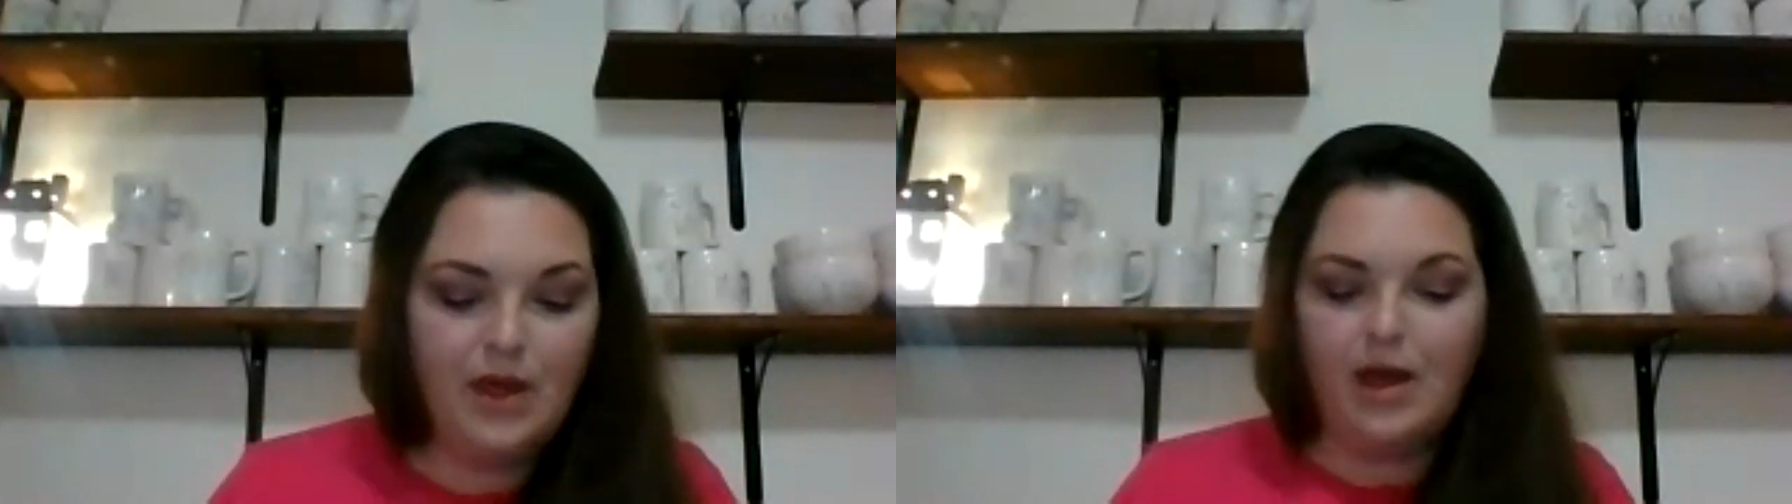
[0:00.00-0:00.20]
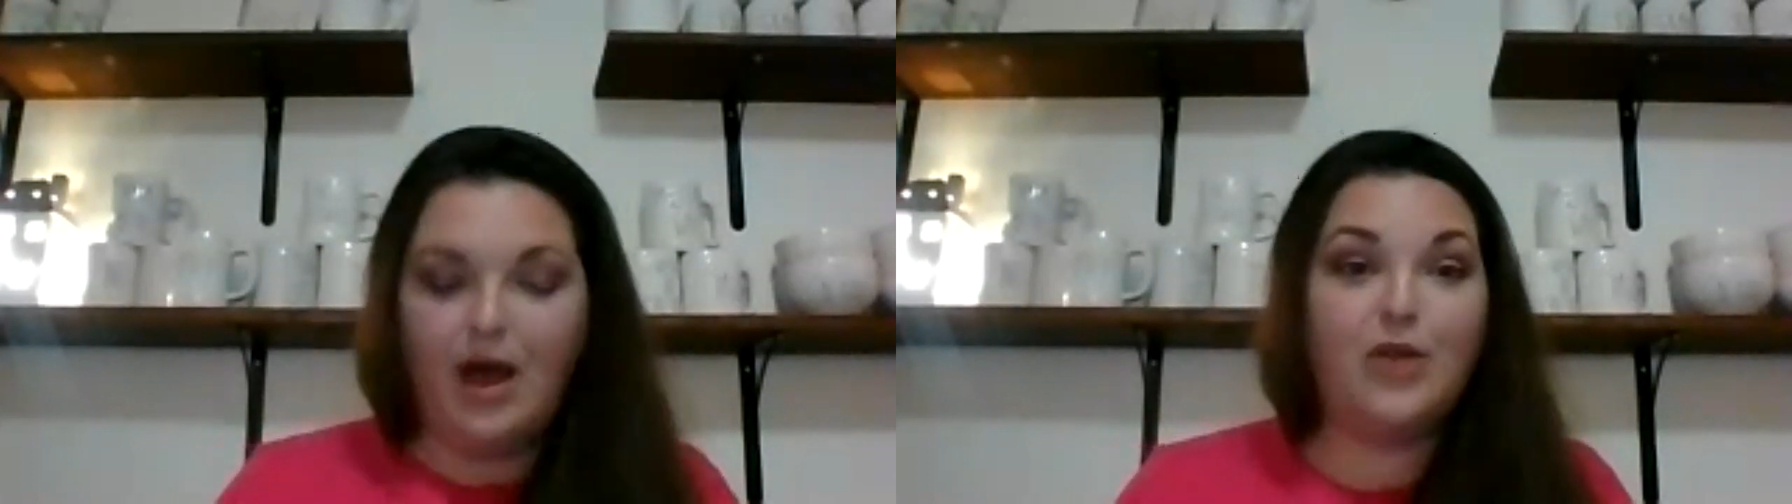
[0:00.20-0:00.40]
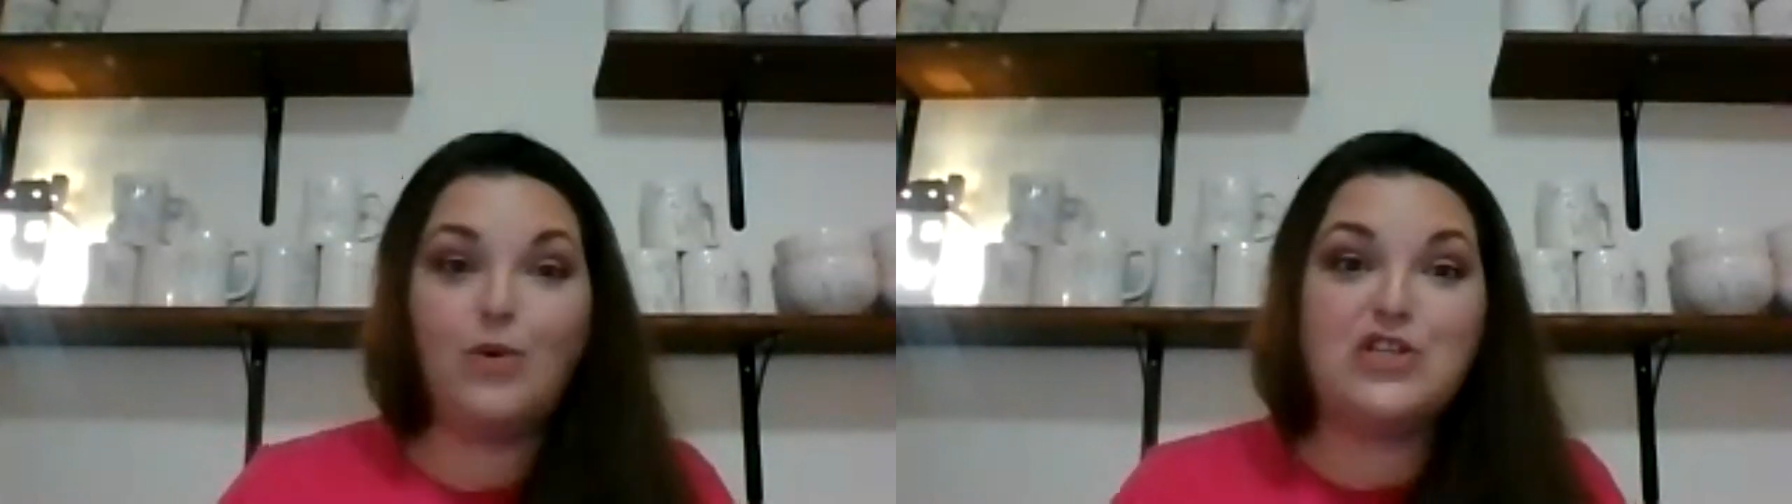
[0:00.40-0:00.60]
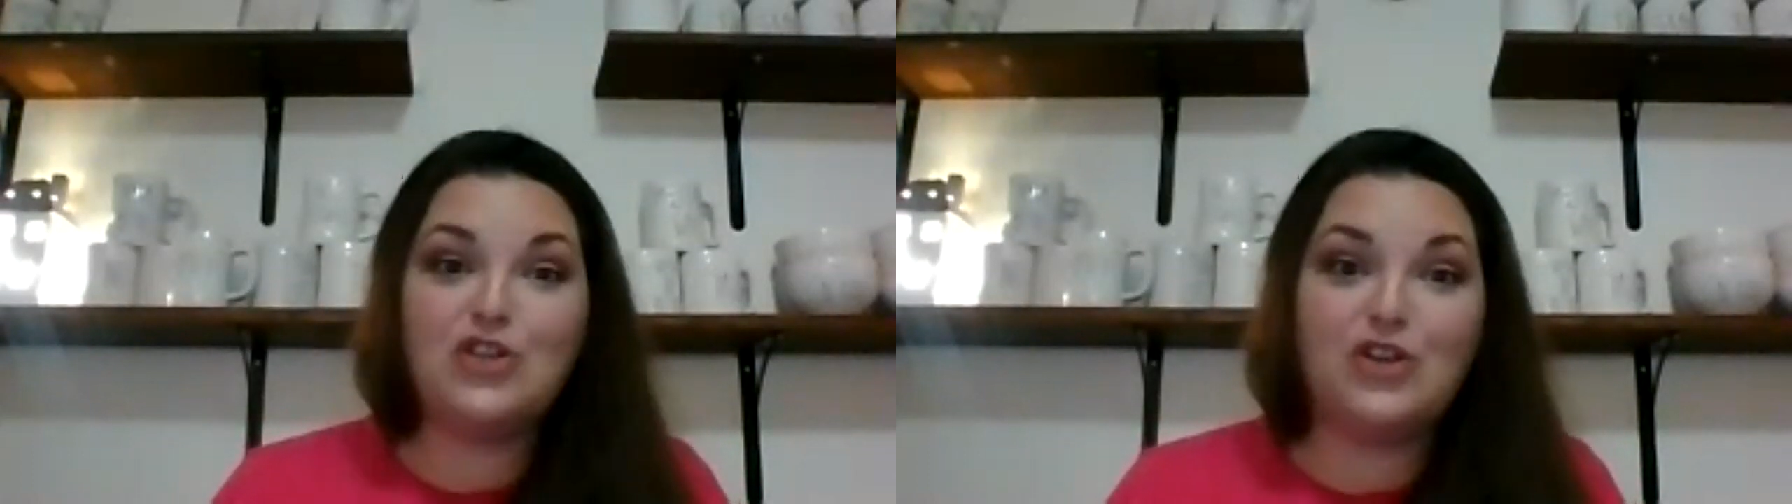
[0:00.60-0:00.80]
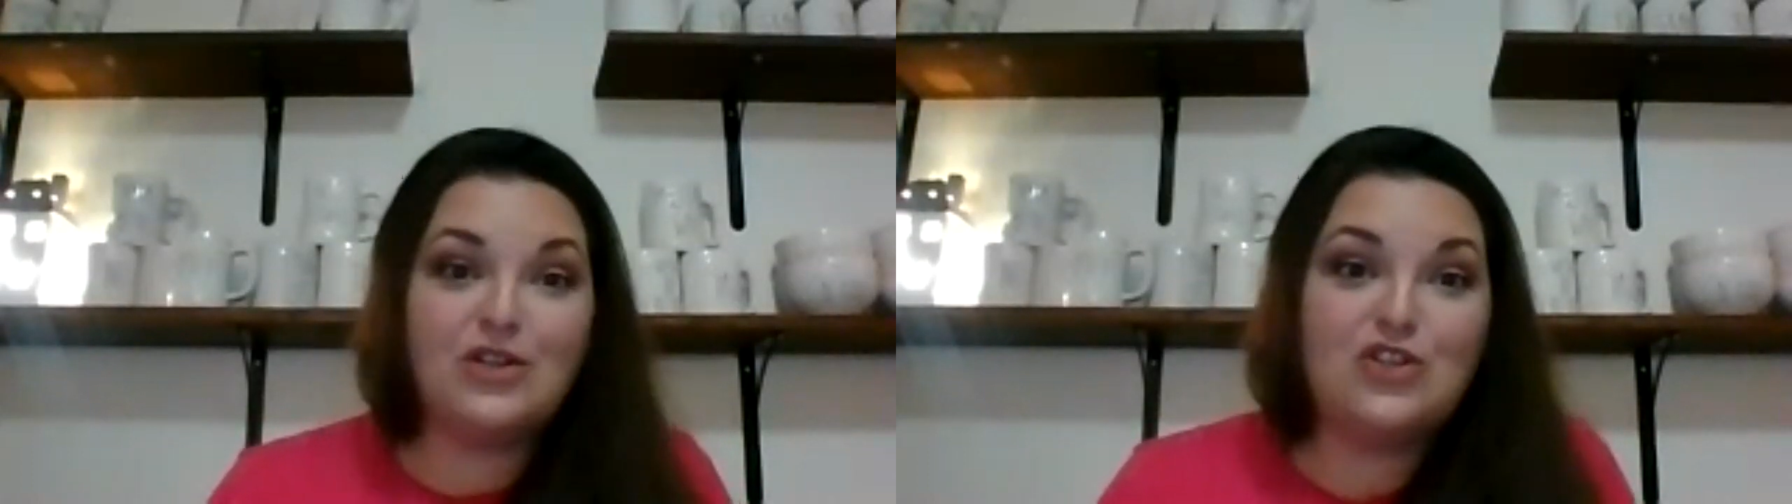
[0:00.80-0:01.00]
Otherwise,
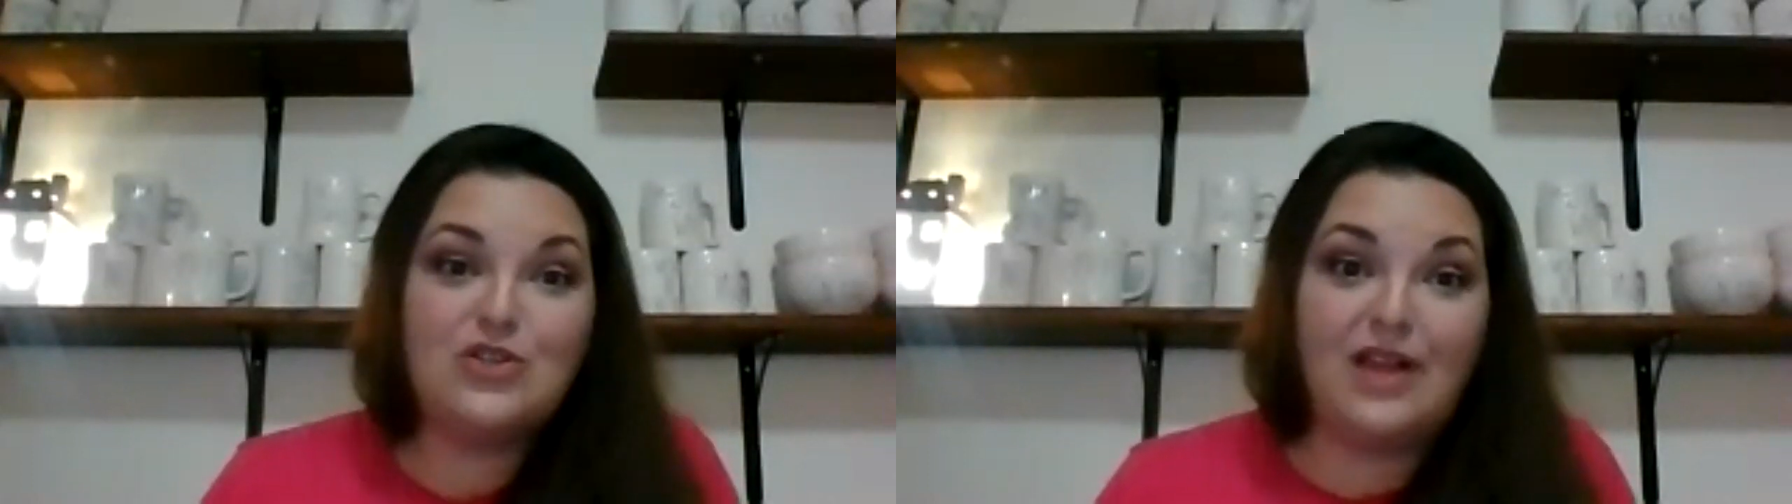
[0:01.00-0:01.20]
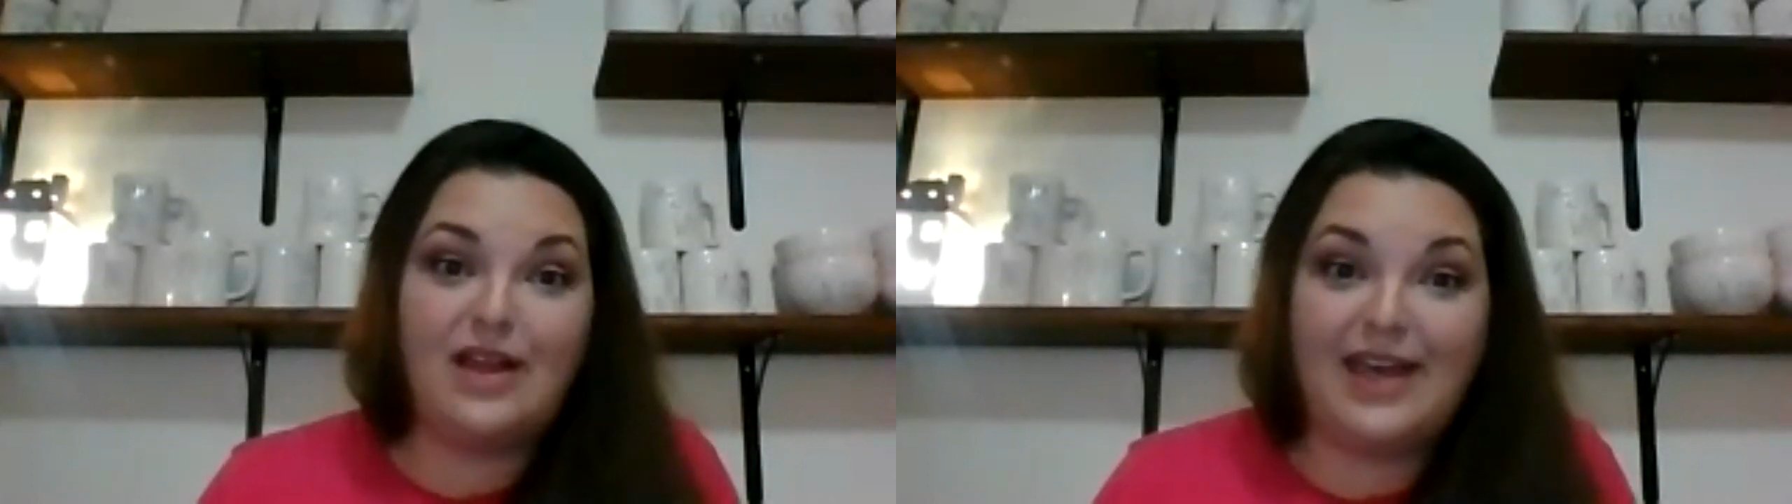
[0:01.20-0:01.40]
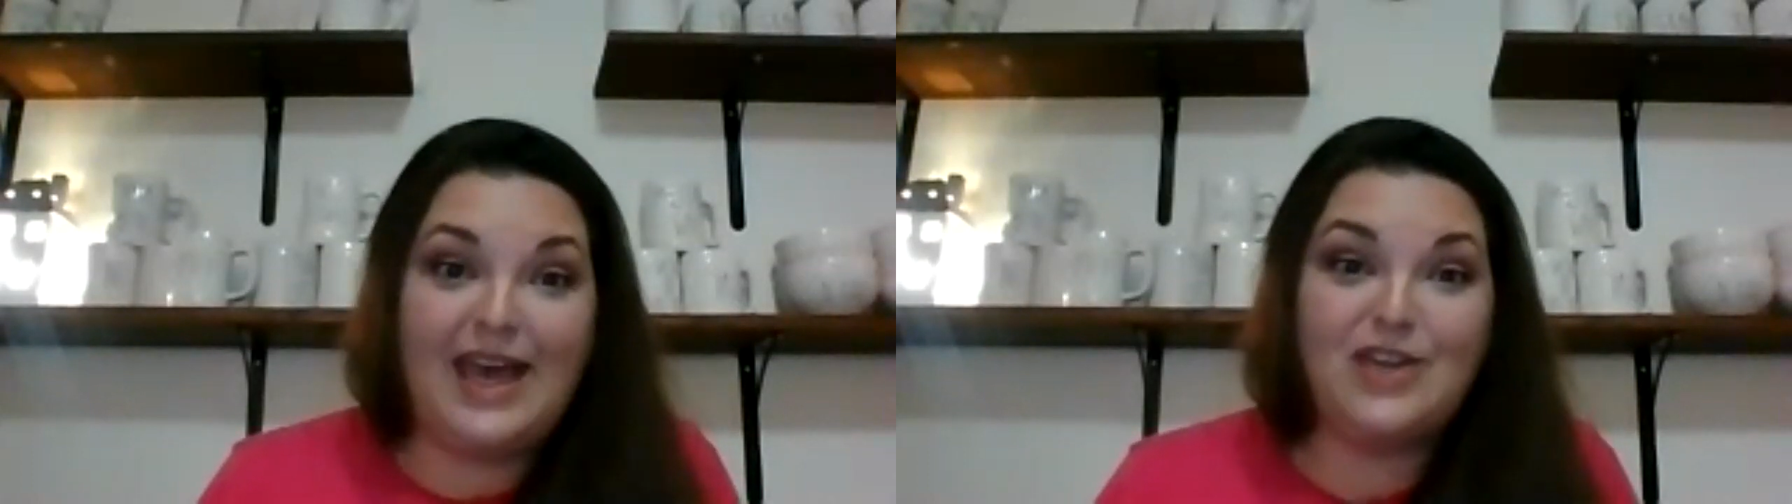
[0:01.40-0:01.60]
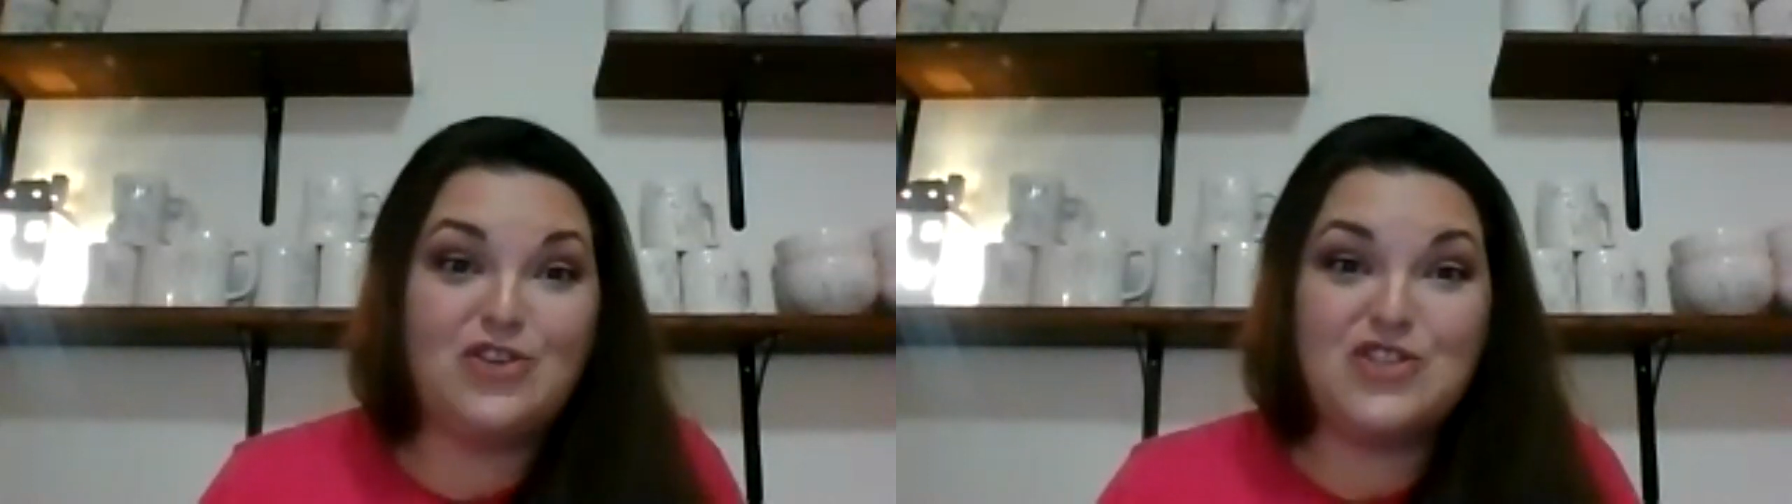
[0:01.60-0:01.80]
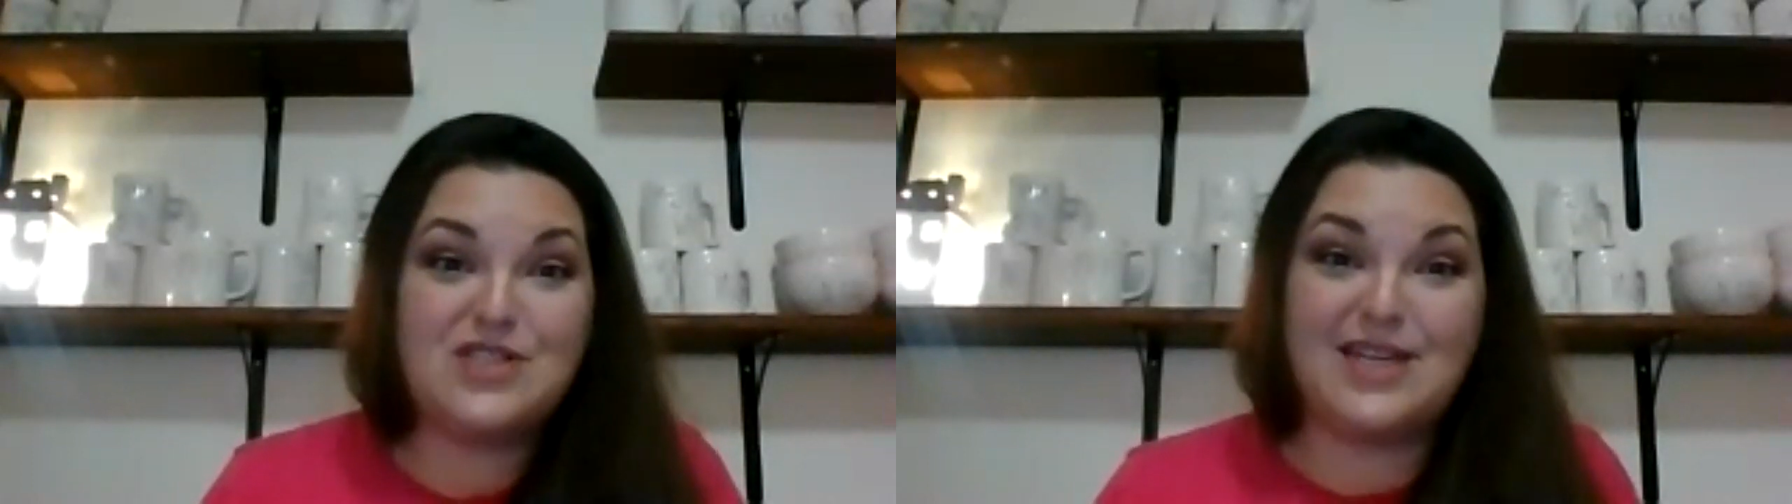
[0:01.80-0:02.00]
you're just going to